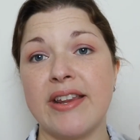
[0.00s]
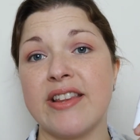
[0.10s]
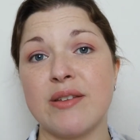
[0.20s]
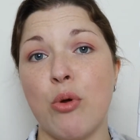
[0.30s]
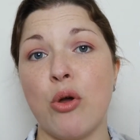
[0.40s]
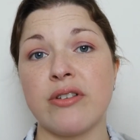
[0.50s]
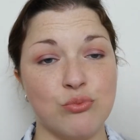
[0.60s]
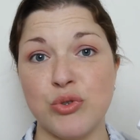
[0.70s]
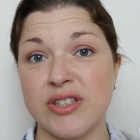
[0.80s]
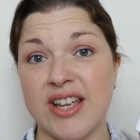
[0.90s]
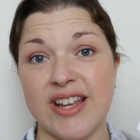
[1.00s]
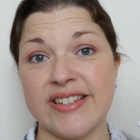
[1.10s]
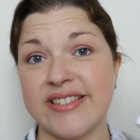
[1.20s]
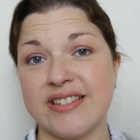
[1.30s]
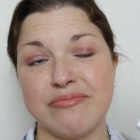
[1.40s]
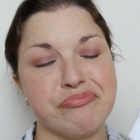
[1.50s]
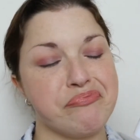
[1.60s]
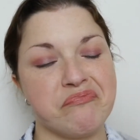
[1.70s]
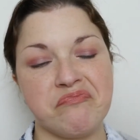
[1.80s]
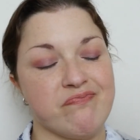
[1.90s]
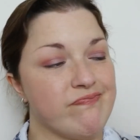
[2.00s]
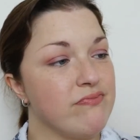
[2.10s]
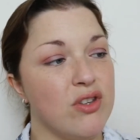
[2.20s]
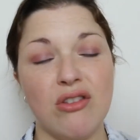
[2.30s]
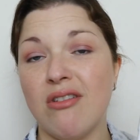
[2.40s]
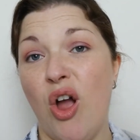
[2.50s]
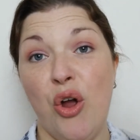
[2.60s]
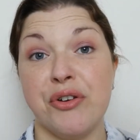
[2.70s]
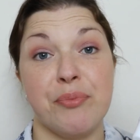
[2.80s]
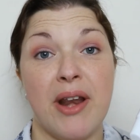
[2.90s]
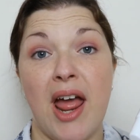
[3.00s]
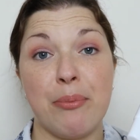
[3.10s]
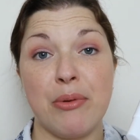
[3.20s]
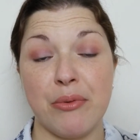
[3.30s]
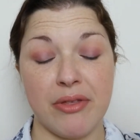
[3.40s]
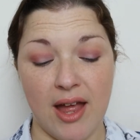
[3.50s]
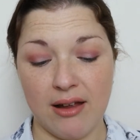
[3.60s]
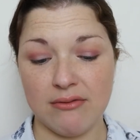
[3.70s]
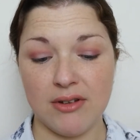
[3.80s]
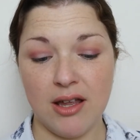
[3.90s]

in this box was this, I'd have been happy with that.